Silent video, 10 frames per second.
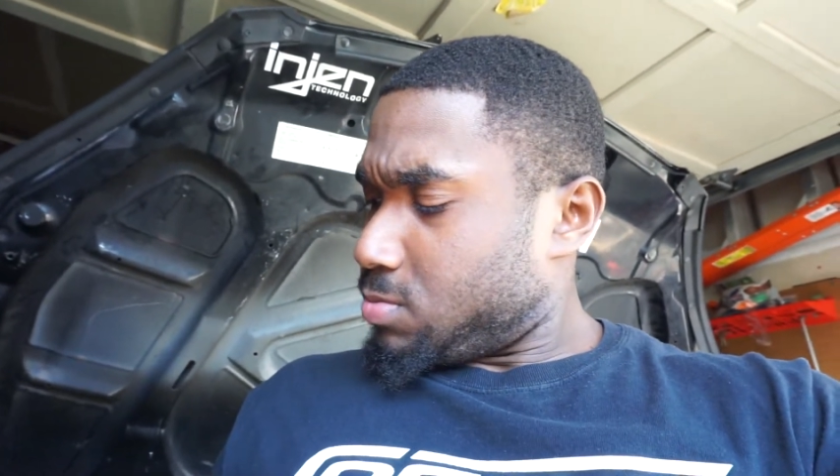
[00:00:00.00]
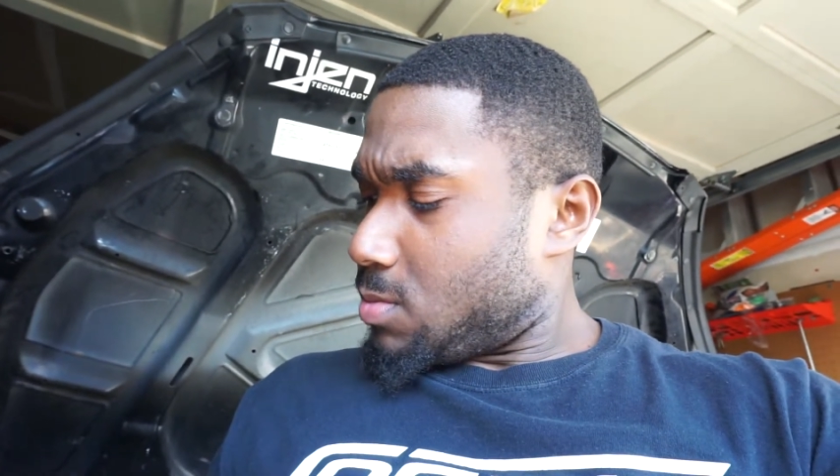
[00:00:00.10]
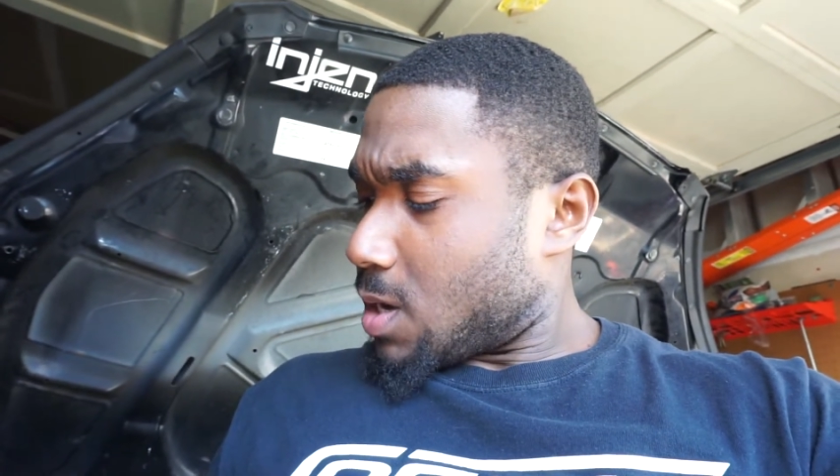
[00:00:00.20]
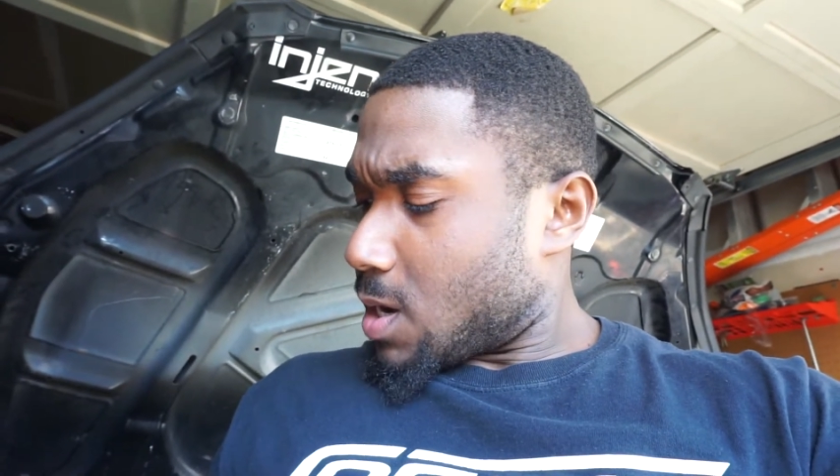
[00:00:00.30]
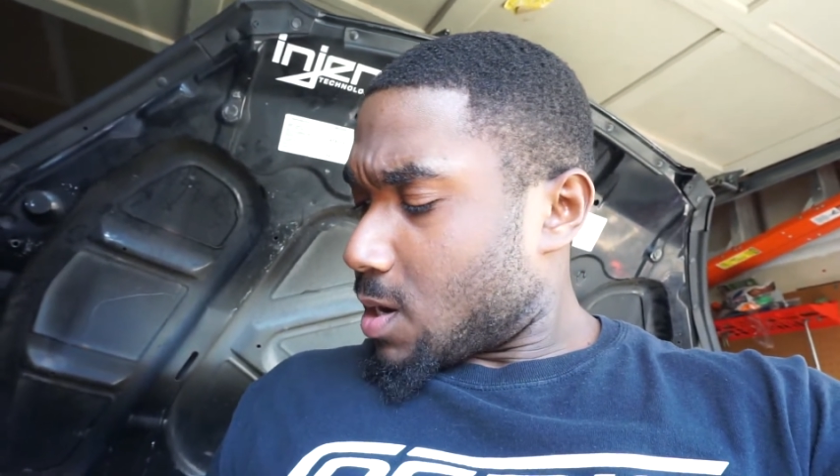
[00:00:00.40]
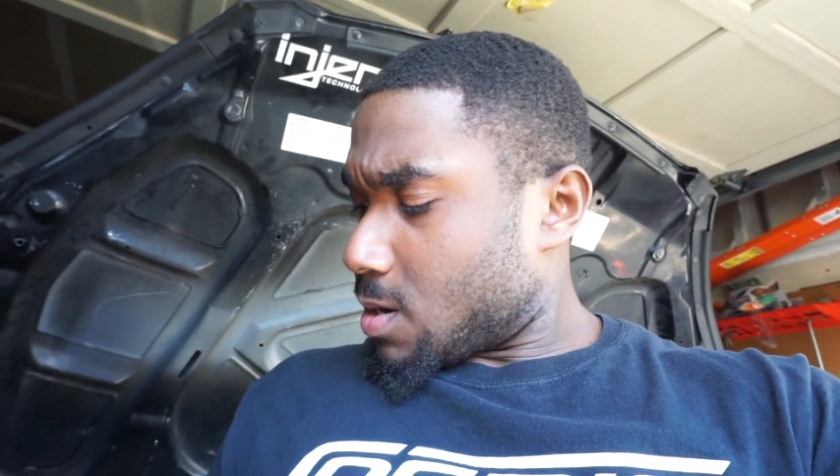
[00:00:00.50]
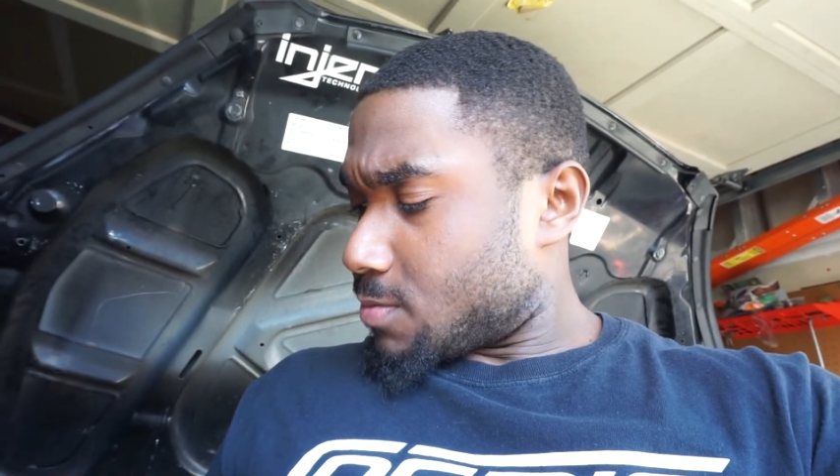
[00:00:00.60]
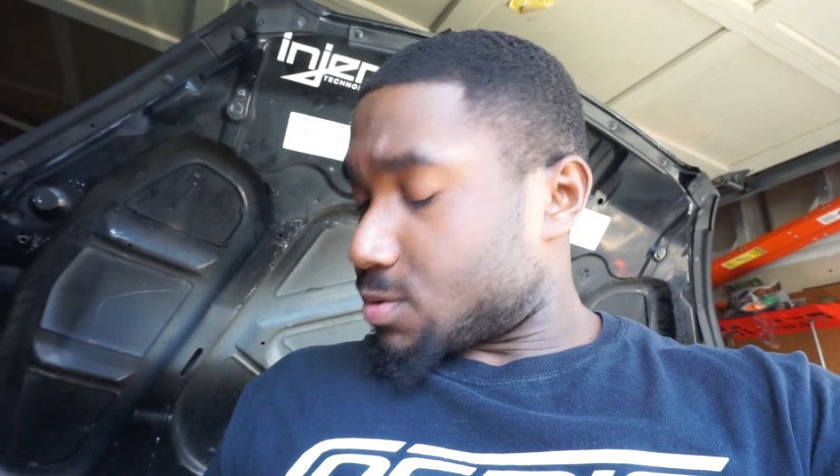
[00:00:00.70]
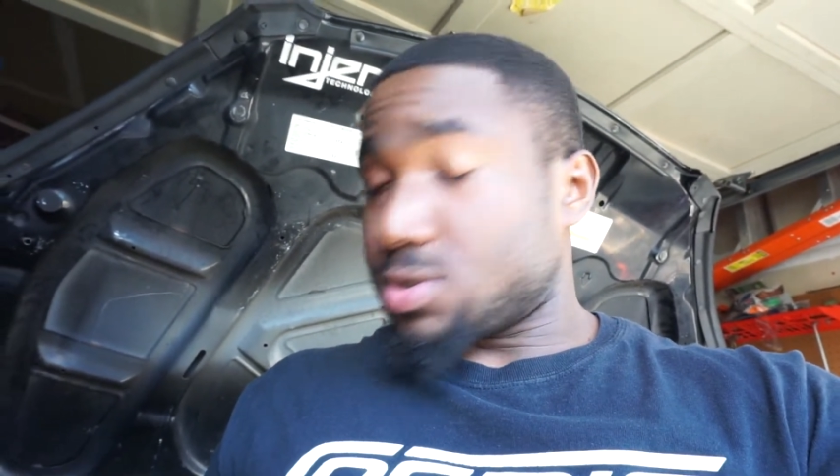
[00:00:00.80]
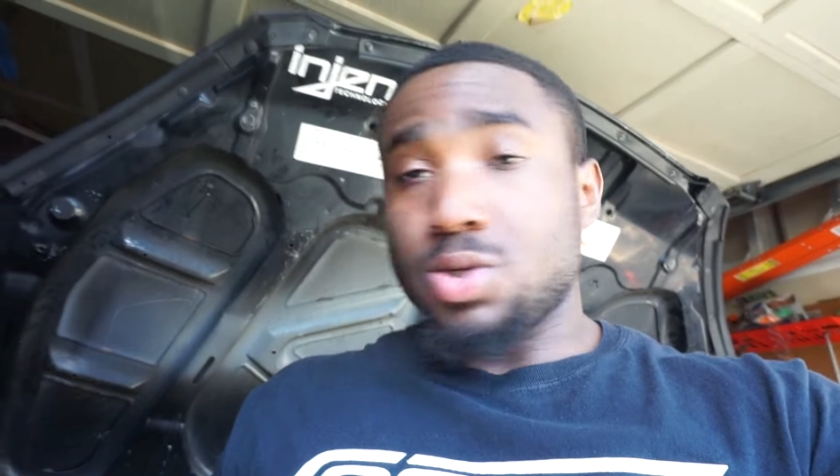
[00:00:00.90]

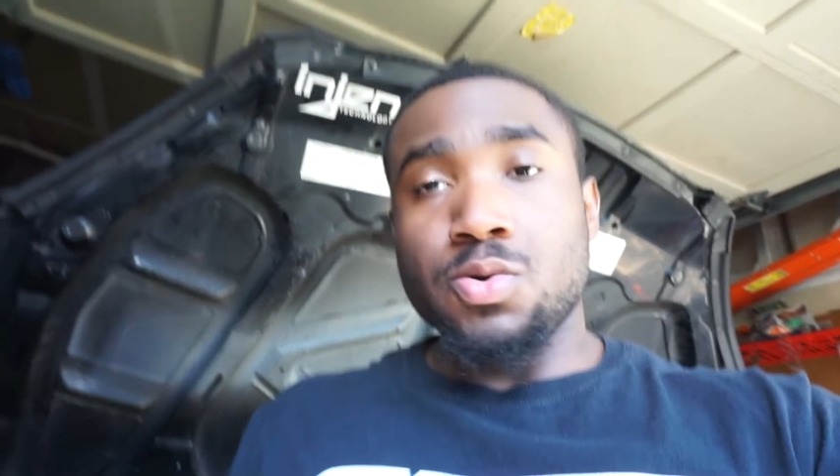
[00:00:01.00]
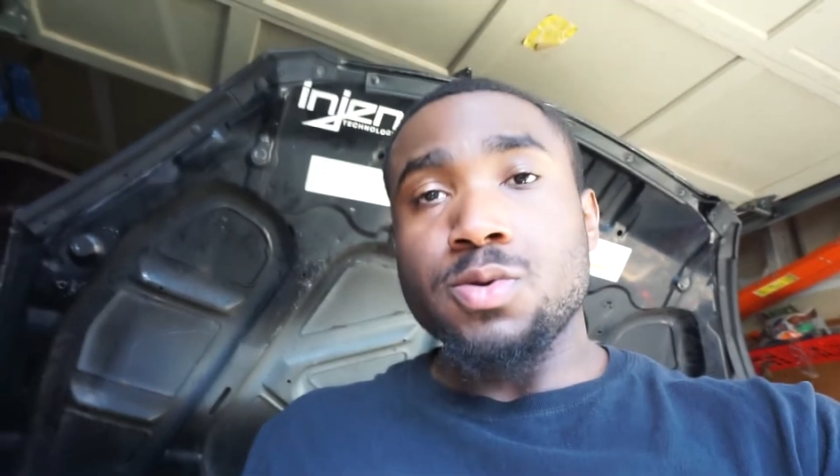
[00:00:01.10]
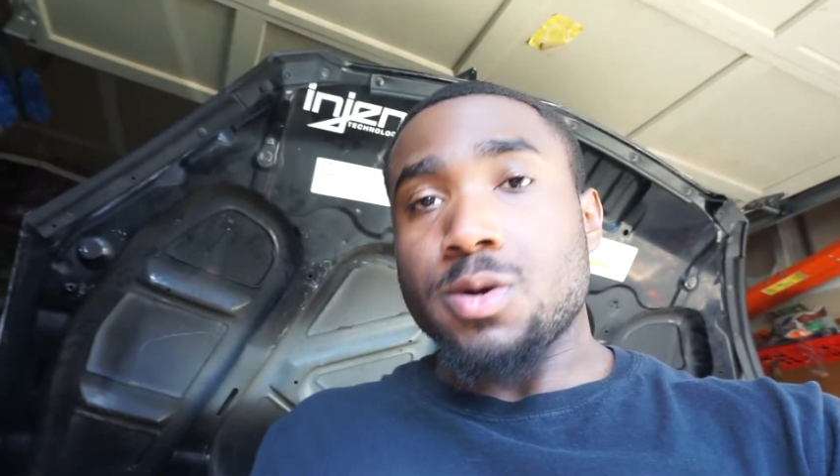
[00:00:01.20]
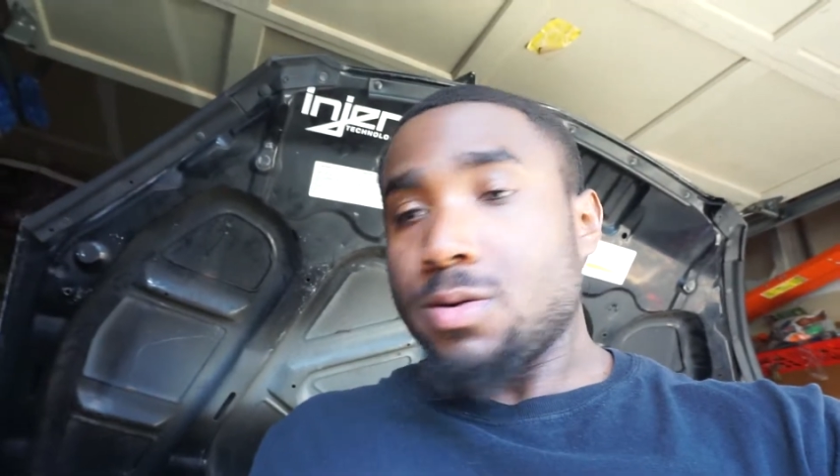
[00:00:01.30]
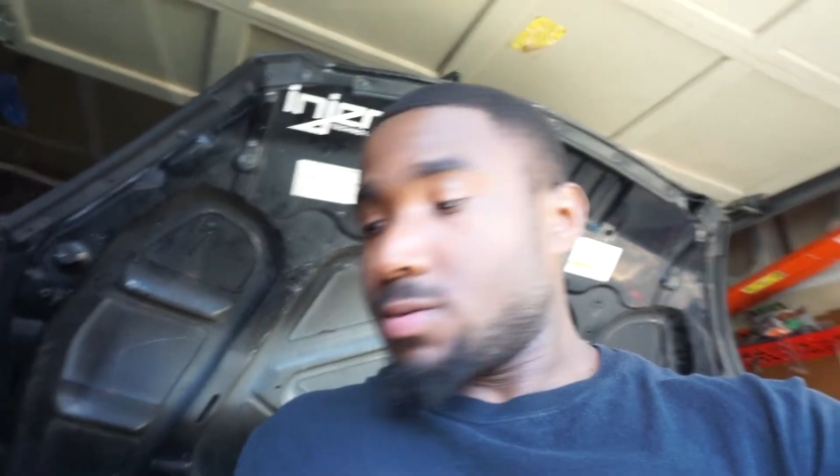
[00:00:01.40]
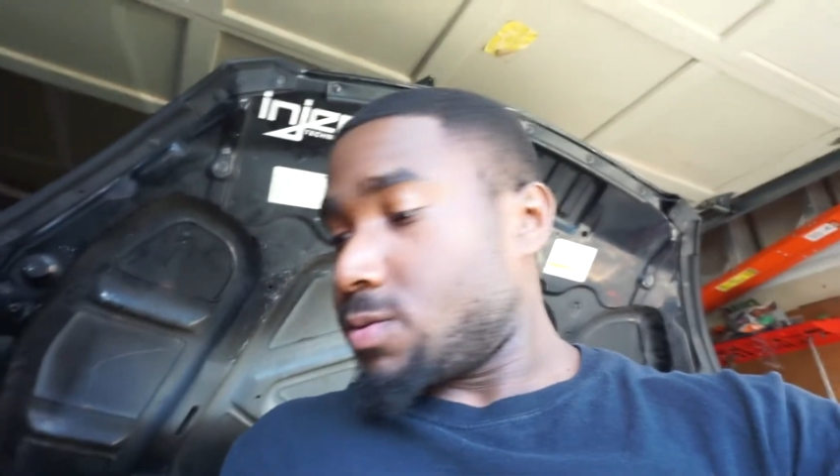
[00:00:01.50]
sooner,